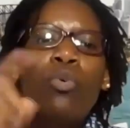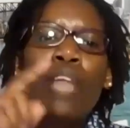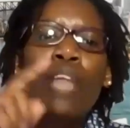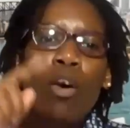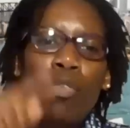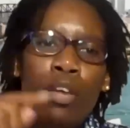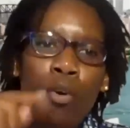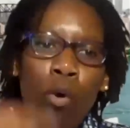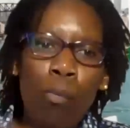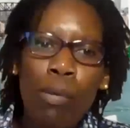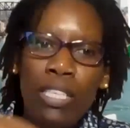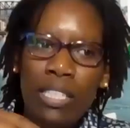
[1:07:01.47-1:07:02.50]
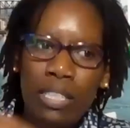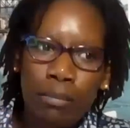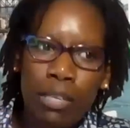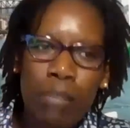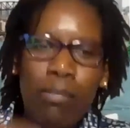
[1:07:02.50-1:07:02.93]
no, no, they, they open in
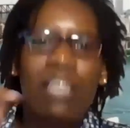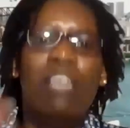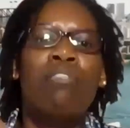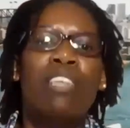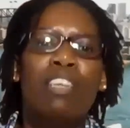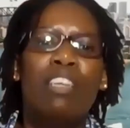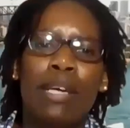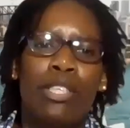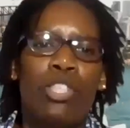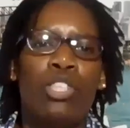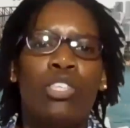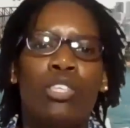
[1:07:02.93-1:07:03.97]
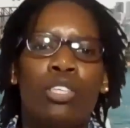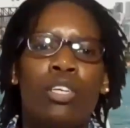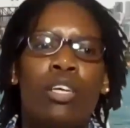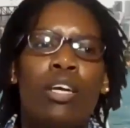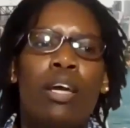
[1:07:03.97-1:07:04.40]
September, given in March,
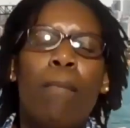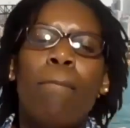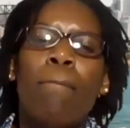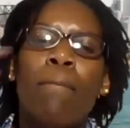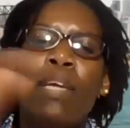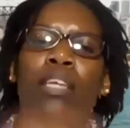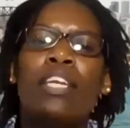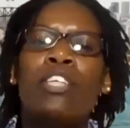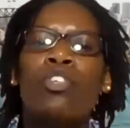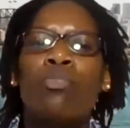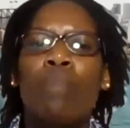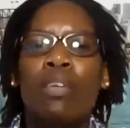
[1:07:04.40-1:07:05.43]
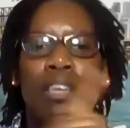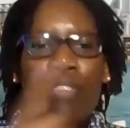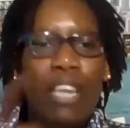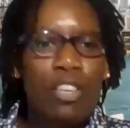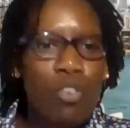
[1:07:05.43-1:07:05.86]
meaning that you must
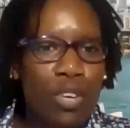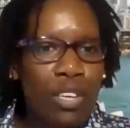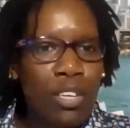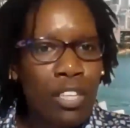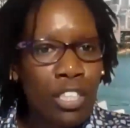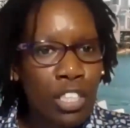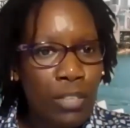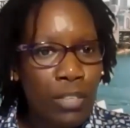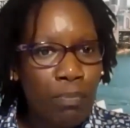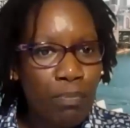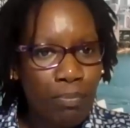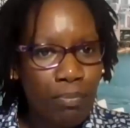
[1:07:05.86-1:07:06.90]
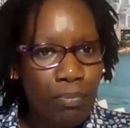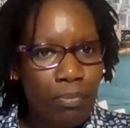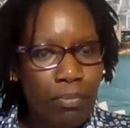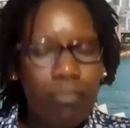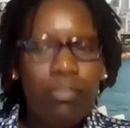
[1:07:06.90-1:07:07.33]
have done your English.
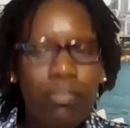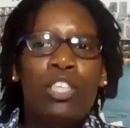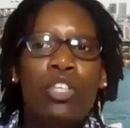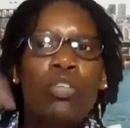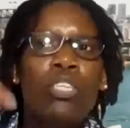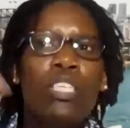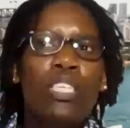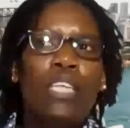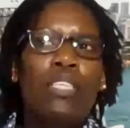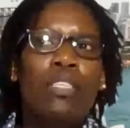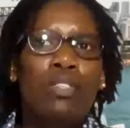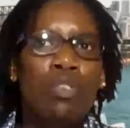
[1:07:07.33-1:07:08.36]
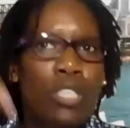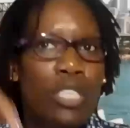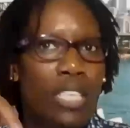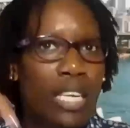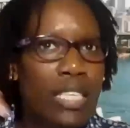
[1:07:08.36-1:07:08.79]
Don't start,
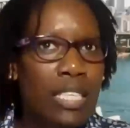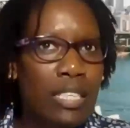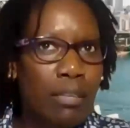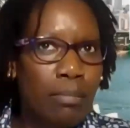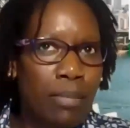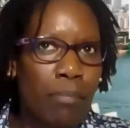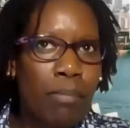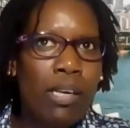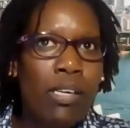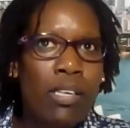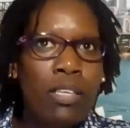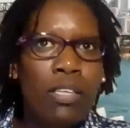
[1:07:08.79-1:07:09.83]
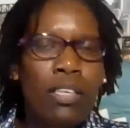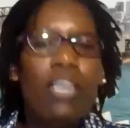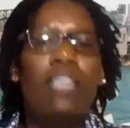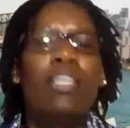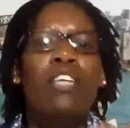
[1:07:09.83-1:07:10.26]
don't start in September
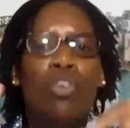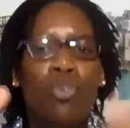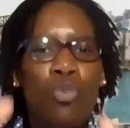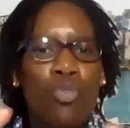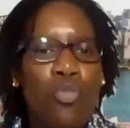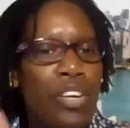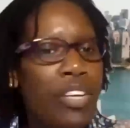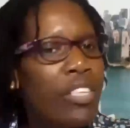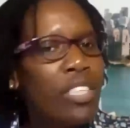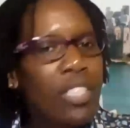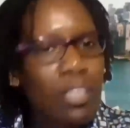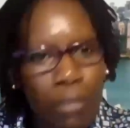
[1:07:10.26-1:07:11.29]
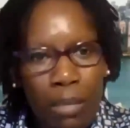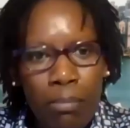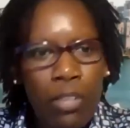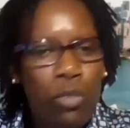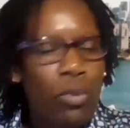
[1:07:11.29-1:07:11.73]
and then you're doing your English in
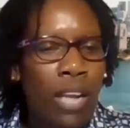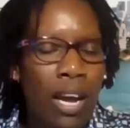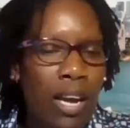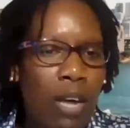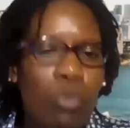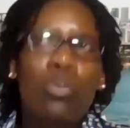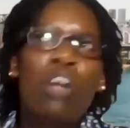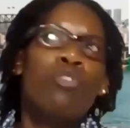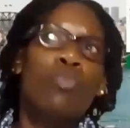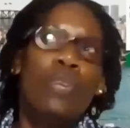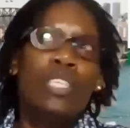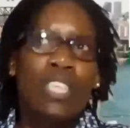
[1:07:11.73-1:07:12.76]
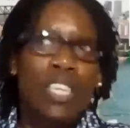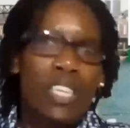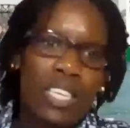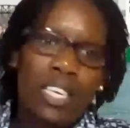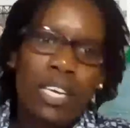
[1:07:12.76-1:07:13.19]
September. You luck out, you'll have to wait
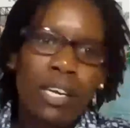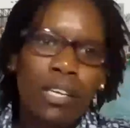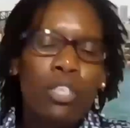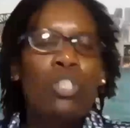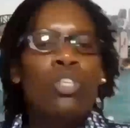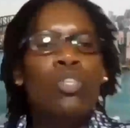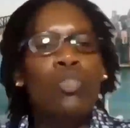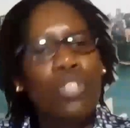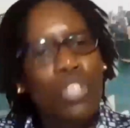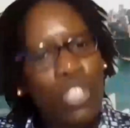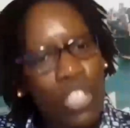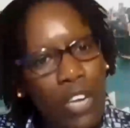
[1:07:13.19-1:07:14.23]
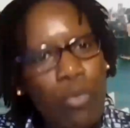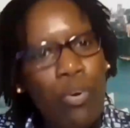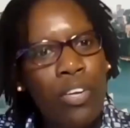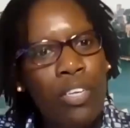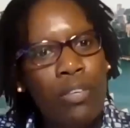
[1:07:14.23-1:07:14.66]
another year. So in
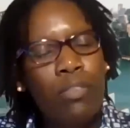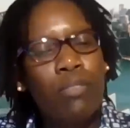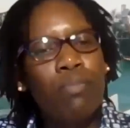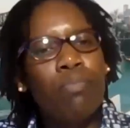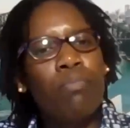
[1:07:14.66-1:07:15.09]
January,